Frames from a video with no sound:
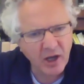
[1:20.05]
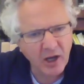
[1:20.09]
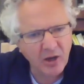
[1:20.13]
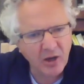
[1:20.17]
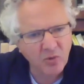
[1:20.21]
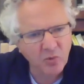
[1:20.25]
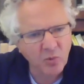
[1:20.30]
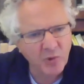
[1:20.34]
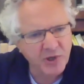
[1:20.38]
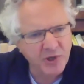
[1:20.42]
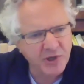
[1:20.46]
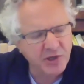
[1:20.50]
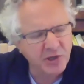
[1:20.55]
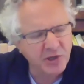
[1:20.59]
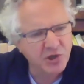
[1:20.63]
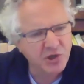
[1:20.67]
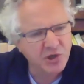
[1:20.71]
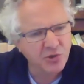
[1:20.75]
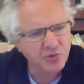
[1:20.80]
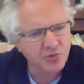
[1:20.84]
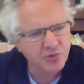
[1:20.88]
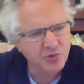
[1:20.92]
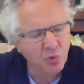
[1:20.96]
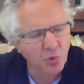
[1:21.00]
we can
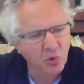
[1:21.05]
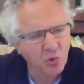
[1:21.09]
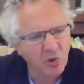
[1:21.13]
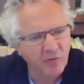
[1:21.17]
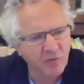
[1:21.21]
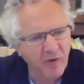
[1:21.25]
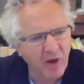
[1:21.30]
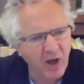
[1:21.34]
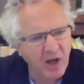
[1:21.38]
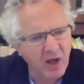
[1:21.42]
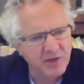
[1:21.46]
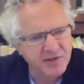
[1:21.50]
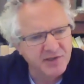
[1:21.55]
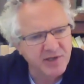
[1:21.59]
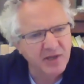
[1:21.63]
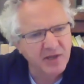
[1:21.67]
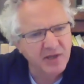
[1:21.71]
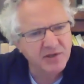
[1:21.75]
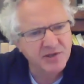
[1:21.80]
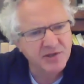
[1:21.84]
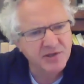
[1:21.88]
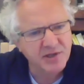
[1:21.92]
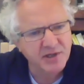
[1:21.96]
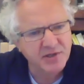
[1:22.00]
use all of our
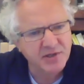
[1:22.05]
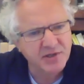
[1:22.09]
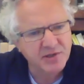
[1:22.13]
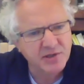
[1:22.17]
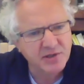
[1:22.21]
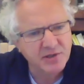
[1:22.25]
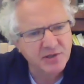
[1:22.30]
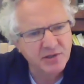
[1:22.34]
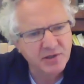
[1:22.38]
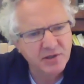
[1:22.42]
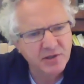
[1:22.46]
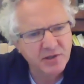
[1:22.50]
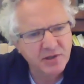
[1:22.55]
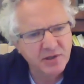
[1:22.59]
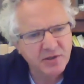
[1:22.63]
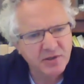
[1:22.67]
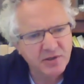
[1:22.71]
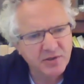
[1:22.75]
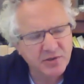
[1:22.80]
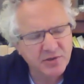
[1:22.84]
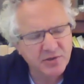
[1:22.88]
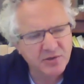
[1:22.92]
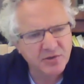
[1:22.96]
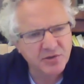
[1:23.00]
senses.
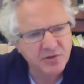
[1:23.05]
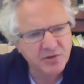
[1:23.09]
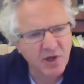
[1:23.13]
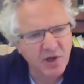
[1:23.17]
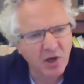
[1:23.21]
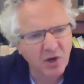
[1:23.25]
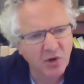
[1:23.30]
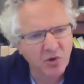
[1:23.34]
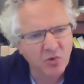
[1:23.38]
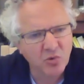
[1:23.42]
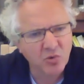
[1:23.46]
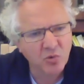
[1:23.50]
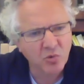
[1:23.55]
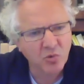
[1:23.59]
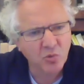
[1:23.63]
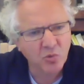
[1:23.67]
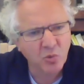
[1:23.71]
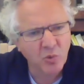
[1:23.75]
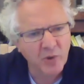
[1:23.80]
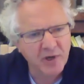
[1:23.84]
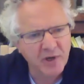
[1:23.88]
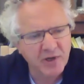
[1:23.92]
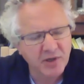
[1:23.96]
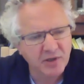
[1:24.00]
So
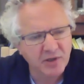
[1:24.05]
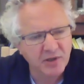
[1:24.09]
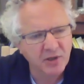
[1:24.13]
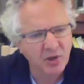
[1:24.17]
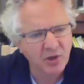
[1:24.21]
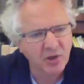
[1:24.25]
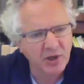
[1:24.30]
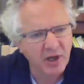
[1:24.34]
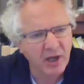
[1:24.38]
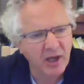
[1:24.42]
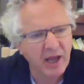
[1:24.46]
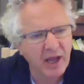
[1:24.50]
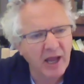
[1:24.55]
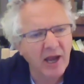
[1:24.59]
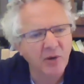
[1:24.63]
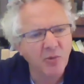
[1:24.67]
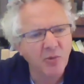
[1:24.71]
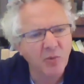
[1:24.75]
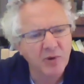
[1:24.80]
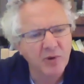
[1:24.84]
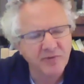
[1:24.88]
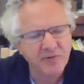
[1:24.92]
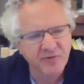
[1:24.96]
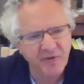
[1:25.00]
we can look at how
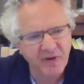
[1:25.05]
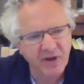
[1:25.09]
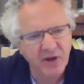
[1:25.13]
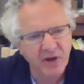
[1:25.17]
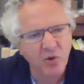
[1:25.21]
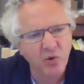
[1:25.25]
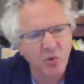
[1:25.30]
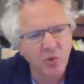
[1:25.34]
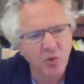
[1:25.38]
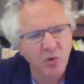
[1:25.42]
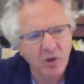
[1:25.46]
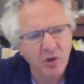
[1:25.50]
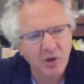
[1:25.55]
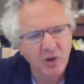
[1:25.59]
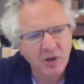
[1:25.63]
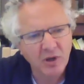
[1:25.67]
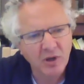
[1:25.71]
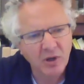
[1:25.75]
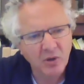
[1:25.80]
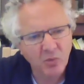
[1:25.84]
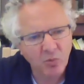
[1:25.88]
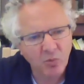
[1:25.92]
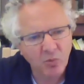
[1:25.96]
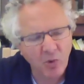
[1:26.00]
we feel,
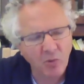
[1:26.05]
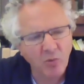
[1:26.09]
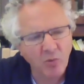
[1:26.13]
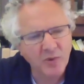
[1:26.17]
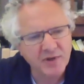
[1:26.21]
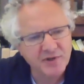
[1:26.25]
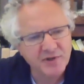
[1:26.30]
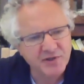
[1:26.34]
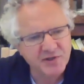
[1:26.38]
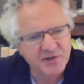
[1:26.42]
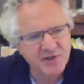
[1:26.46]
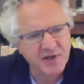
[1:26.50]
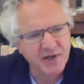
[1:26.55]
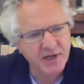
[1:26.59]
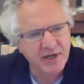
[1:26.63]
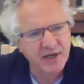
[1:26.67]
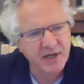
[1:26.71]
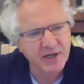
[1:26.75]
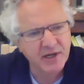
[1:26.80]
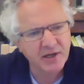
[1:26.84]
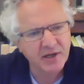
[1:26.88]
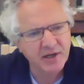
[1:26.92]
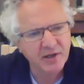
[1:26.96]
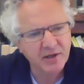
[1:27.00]
what we
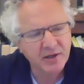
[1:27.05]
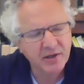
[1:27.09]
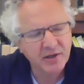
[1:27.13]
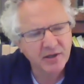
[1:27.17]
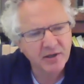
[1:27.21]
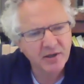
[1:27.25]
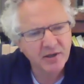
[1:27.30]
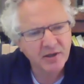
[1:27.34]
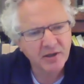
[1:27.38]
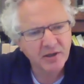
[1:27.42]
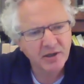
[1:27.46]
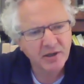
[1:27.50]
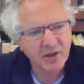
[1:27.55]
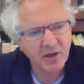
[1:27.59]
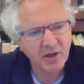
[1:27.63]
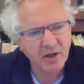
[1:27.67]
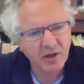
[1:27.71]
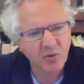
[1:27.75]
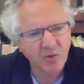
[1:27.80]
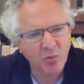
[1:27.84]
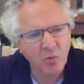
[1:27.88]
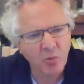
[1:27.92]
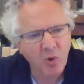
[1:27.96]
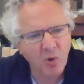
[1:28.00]
see,
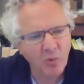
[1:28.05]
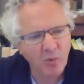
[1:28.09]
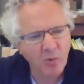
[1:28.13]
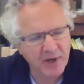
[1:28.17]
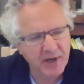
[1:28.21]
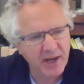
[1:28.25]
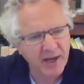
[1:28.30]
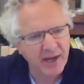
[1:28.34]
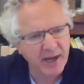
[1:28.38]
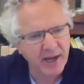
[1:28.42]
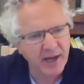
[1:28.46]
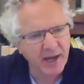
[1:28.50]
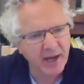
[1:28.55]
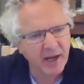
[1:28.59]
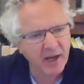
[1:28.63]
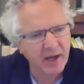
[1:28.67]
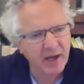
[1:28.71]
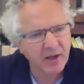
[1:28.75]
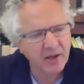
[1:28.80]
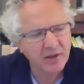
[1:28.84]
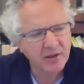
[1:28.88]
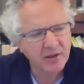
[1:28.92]
what we hear,